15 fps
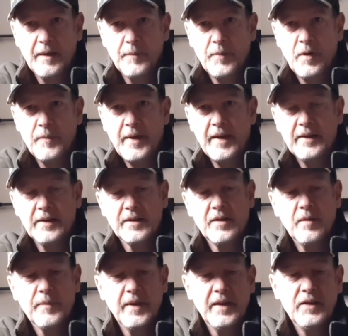Pop that in the
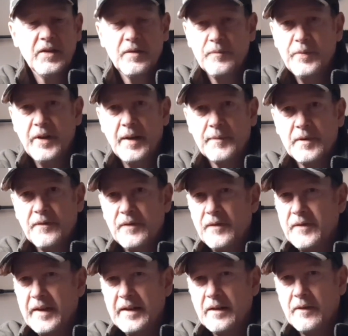top there. You can put up to
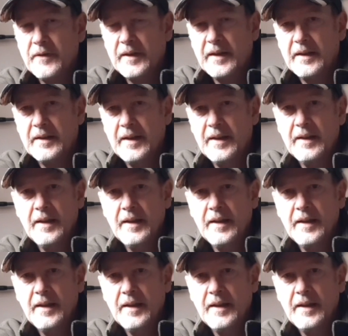15, I think, in there.